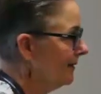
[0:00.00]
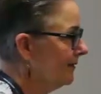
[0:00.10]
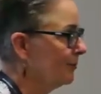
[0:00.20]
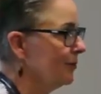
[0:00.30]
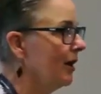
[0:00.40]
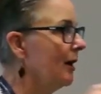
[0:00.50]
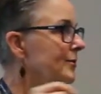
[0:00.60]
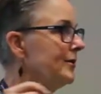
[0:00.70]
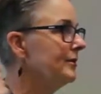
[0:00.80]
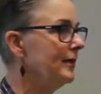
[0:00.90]

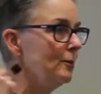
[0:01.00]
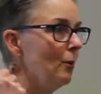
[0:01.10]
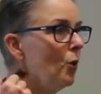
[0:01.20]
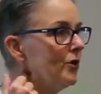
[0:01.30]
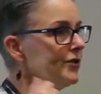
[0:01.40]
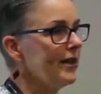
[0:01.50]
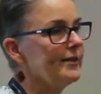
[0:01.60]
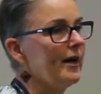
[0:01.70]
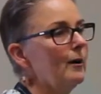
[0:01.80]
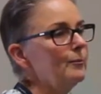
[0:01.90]
sometimes in the Morgan
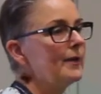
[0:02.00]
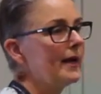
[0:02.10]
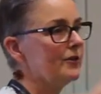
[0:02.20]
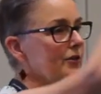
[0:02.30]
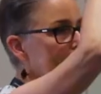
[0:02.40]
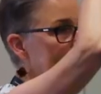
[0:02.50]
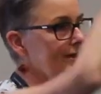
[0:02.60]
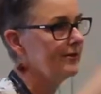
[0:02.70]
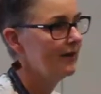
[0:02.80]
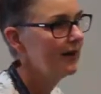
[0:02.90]
Centre, up and down the
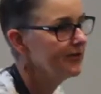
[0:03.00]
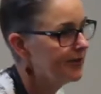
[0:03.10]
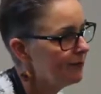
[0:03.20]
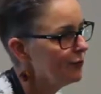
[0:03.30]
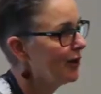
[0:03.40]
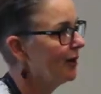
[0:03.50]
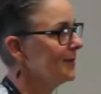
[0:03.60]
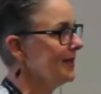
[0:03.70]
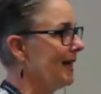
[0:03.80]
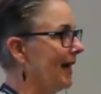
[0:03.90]
stairs, several
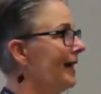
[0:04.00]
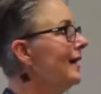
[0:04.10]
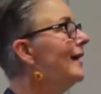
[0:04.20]
times a day.